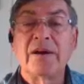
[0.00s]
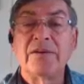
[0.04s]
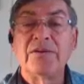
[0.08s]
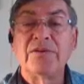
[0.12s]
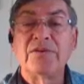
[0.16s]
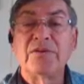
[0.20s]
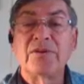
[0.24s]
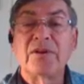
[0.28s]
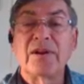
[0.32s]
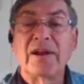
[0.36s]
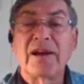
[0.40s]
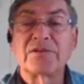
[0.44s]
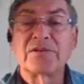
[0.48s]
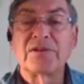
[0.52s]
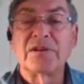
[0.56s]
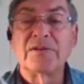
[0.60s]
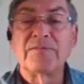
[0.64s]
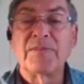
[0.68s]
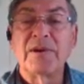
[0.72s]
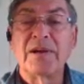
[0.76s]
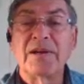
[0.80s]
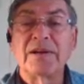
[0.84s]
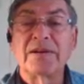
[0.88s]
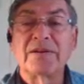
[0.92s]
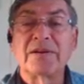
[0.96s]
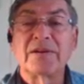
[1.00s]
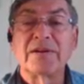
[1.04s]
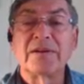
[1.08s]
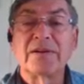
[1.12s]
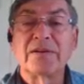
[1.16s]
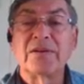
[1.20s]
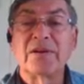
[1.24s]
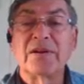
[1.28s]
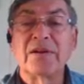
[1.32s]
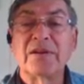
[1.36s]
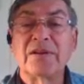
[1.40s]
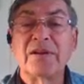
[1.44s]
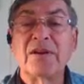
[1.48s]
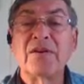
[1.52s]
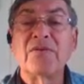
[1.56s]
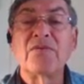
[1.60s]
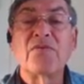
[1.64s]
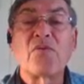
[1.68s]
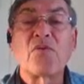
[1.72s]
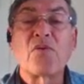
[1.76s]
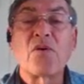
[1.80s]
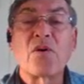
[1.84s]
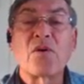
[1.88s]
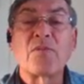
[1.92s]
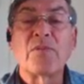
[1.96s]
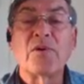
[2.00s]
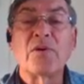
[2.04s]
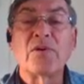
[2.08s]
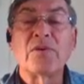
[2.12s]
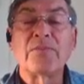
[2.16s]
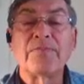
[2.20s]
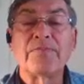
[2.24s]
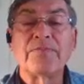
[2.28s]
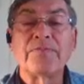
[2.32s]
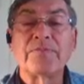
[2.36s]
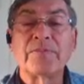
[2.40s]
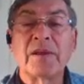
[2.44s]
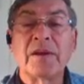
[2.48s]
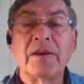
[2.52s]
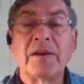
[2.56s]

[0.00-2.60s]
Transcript: You could actually make an informal